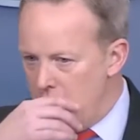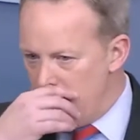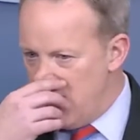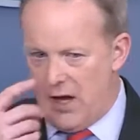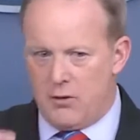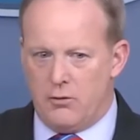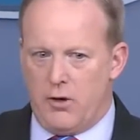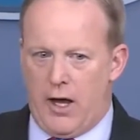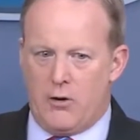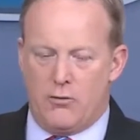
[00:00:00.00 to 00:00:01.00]
I mean, I
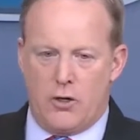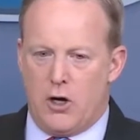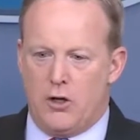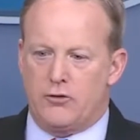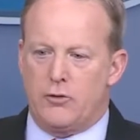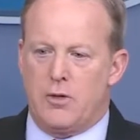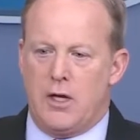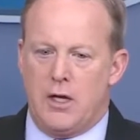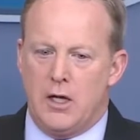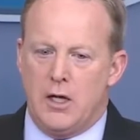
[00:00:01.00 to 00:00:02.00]
don't recall too
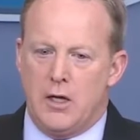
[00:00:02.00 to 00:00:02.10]
many